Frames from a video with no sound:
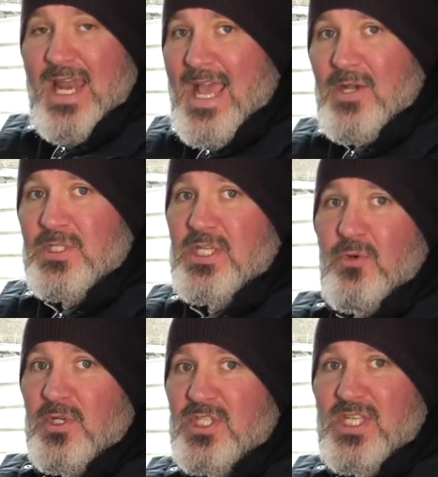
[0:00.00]
Audi
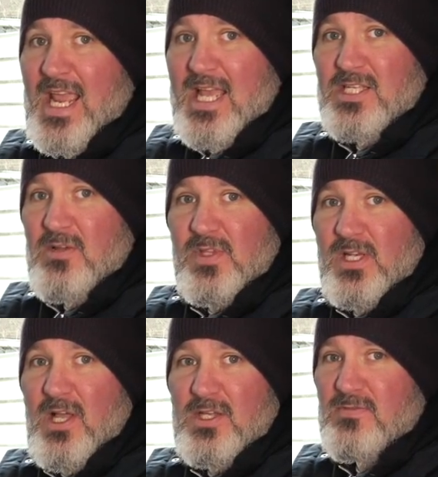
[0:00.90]
or a Seat over the
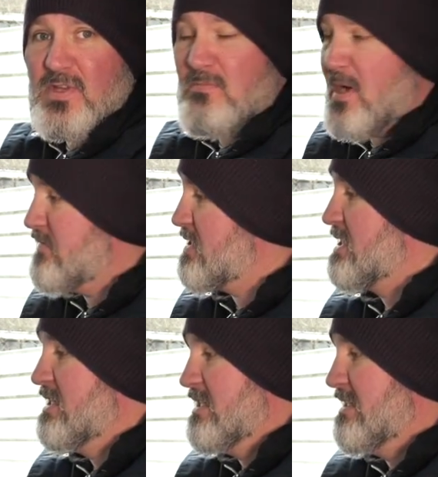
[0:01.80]
last few months,
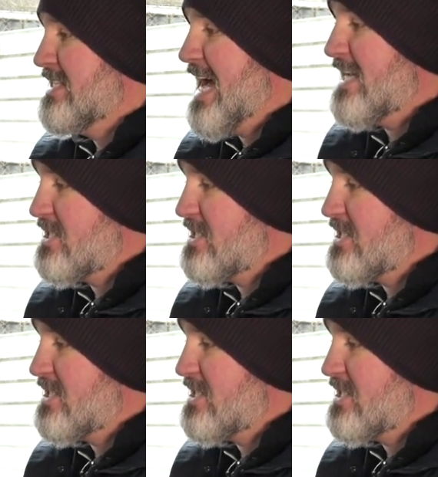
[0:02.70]
that